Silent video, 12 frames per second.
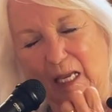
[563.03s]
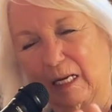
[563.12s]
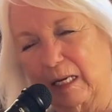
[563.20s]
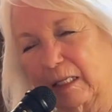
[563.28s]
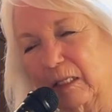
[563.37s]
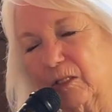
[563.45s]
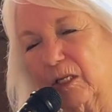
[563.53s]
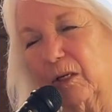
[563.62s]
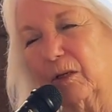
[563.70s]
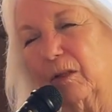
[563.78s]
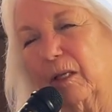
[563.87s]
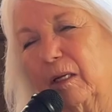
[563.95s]
And I can
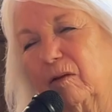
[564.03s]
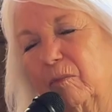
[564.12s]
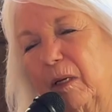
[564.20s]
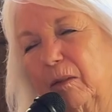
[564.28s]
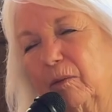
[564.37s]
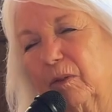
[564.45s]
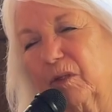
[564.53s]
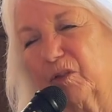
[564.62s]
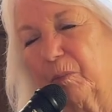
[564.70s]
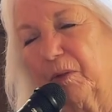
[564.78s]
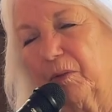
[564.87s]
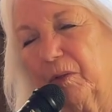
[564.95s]
tell you that of my own
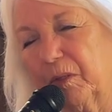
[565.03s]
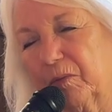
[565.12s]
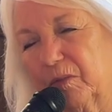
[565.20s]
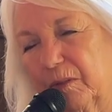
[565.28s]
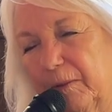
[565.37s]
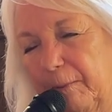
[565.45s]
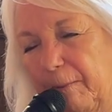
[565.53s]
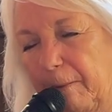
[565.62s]
experience.